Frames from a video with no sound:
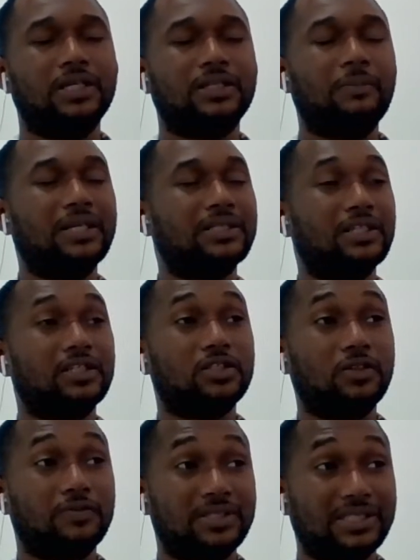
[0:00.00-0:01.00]
the maintenance
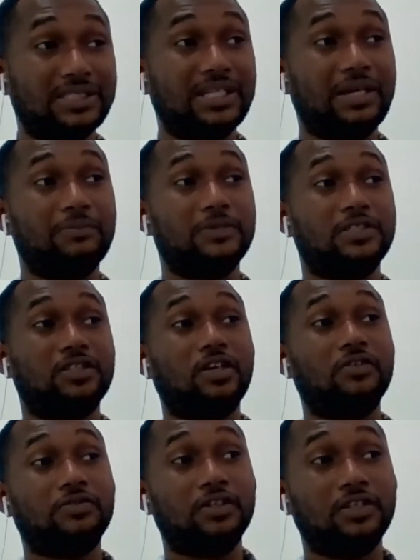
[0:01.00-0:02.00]
of the system,
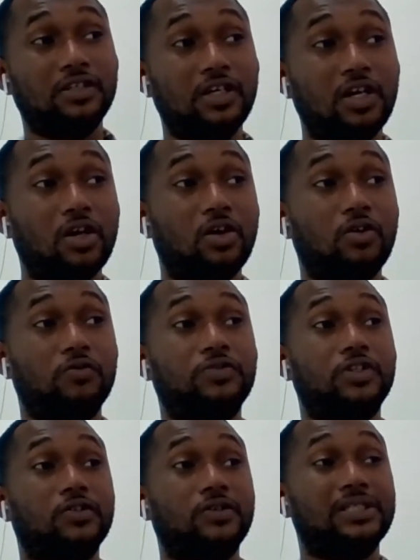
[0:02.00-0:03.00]
server
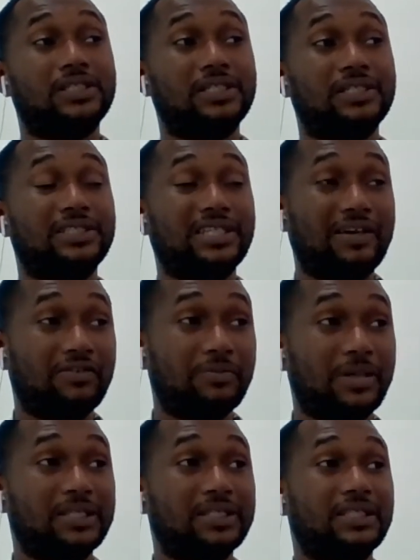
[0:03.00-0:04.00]
configuration, server
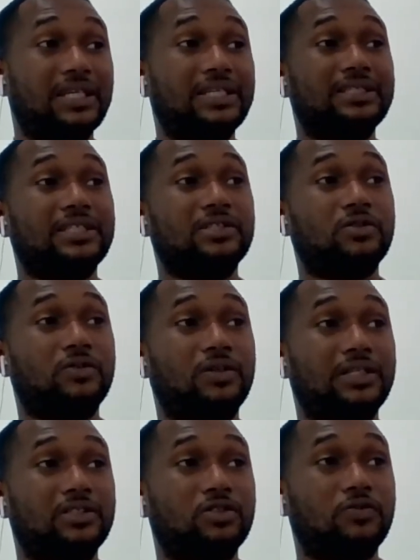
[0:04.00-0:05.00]
maintenance, and so
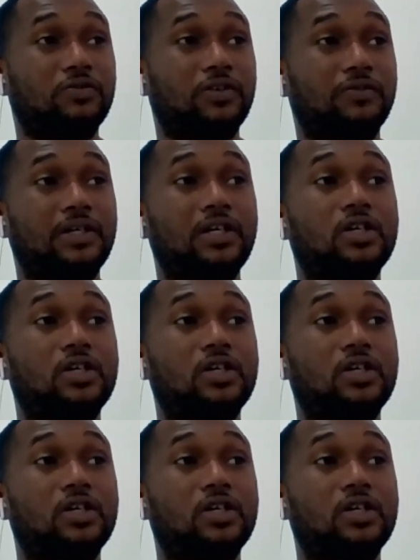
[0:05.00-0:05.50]
on and so forth.